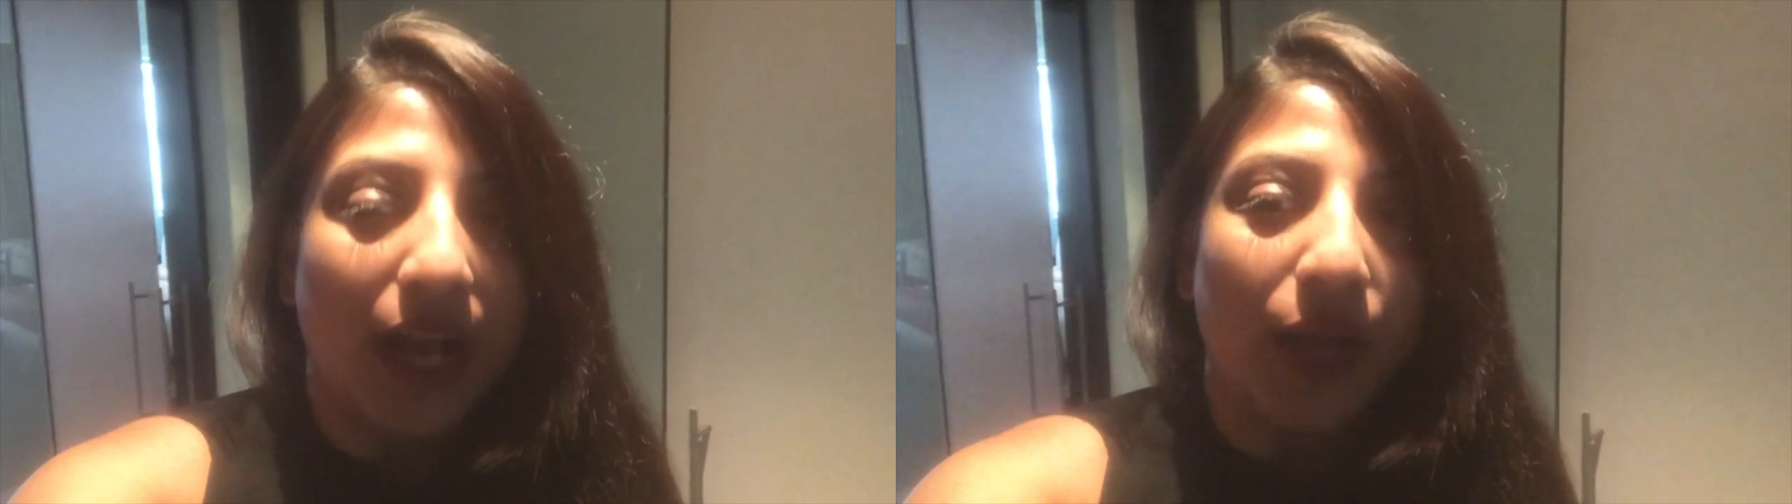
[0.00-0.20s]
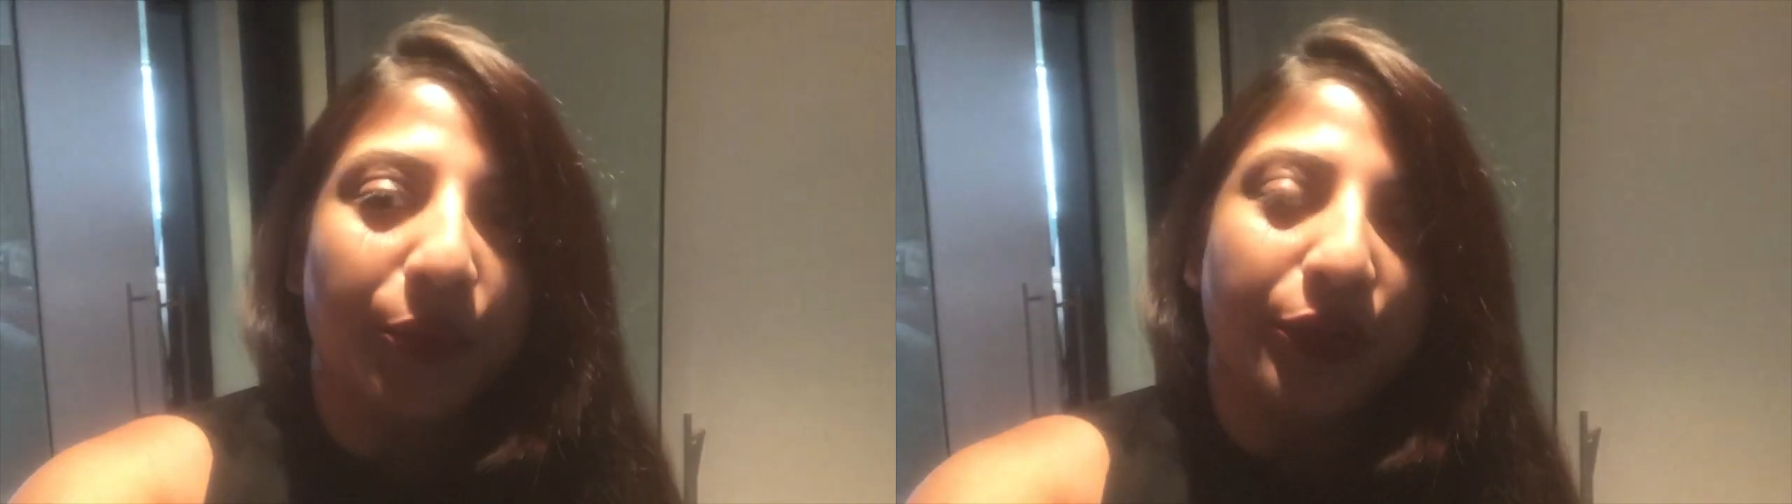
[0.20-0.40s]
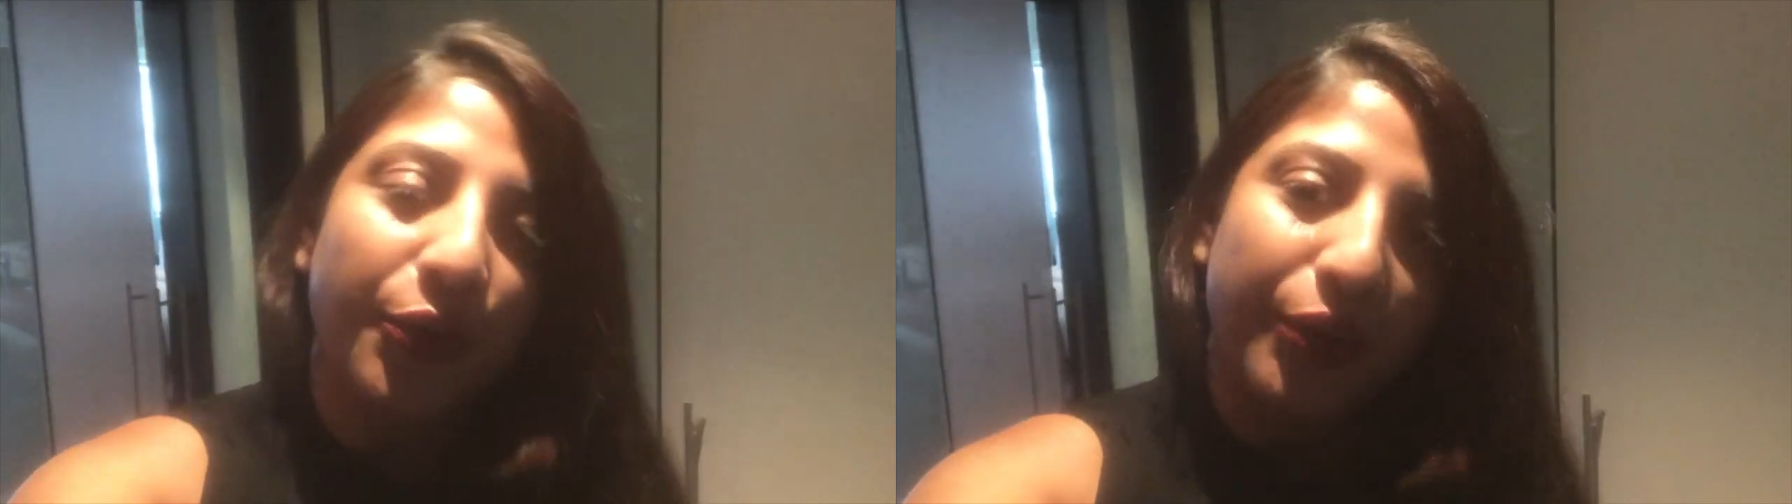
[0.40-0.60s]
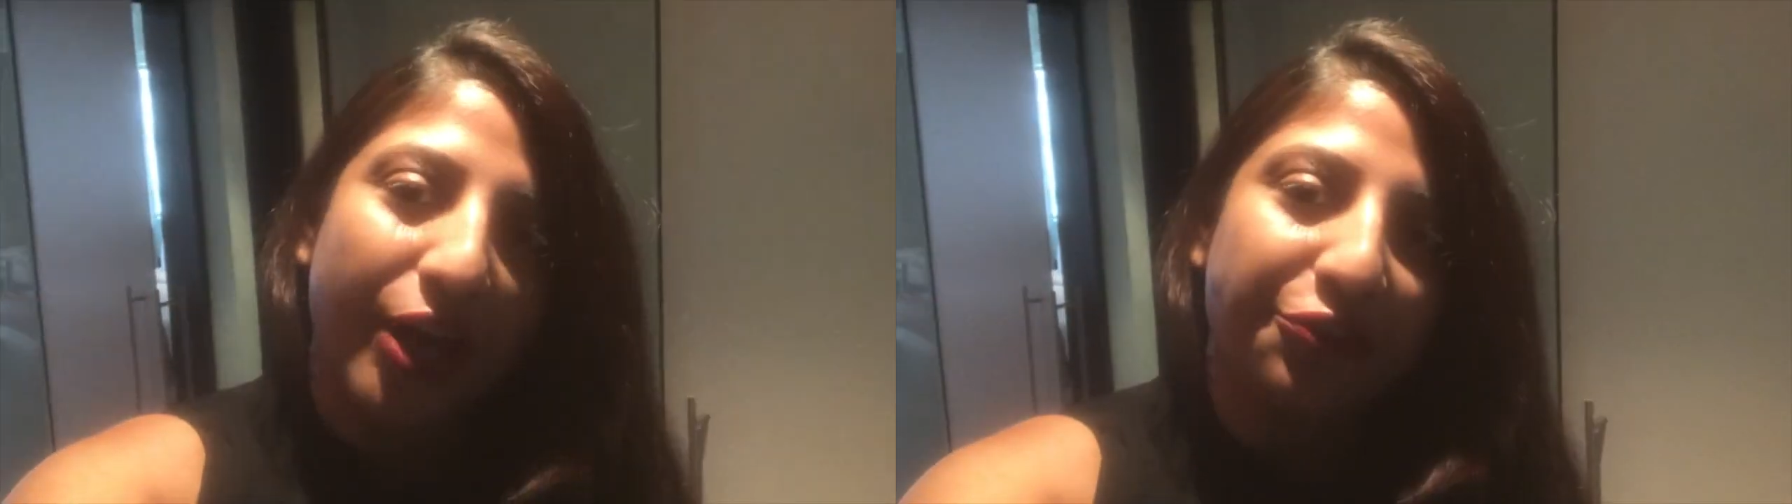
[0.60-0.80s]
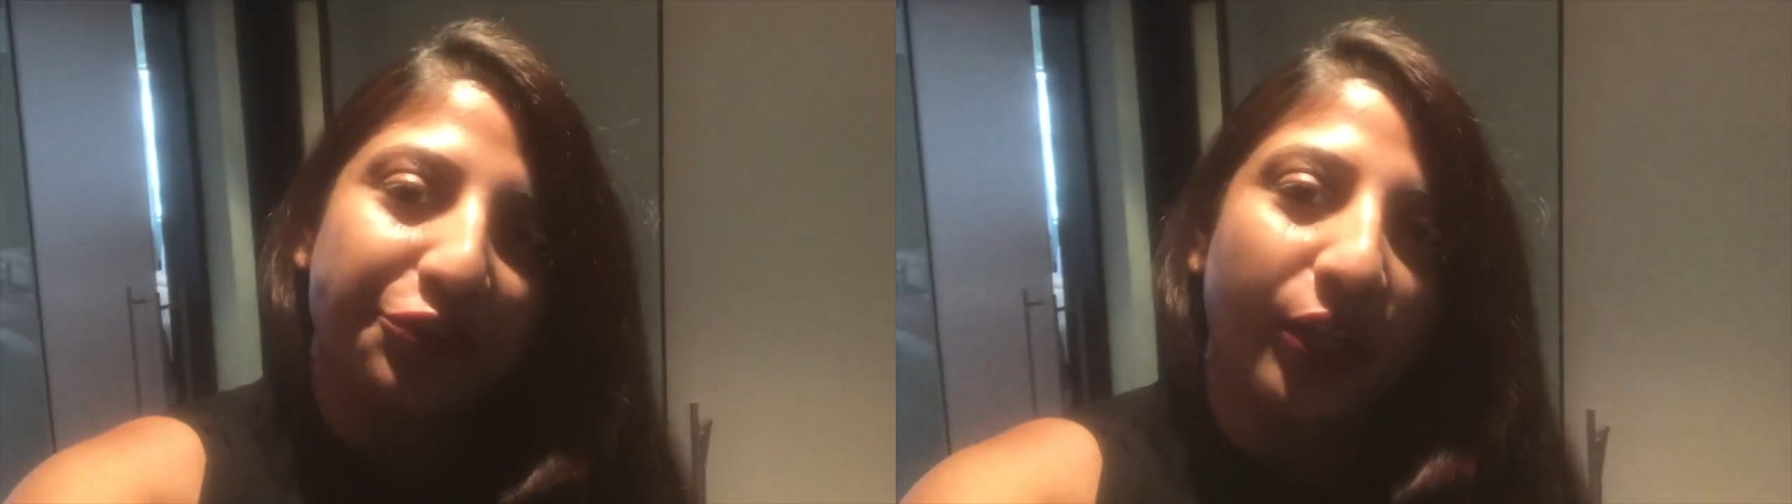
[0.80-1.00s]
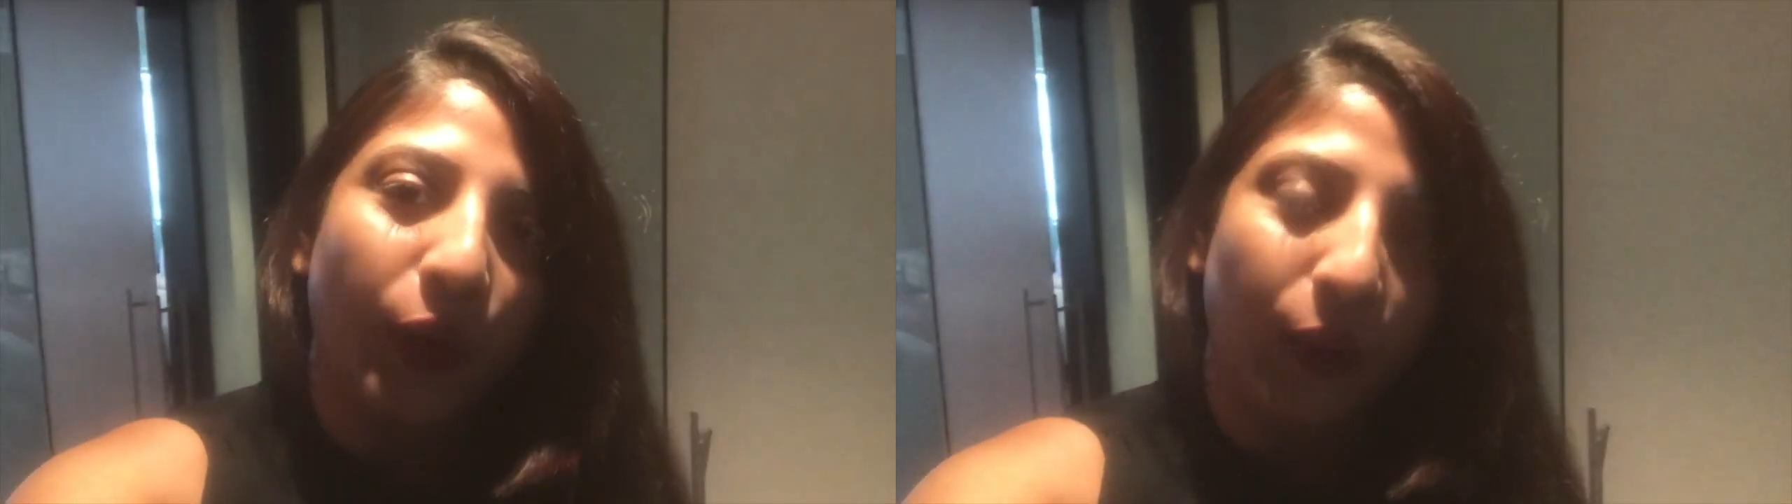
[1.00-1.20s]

I would go down for the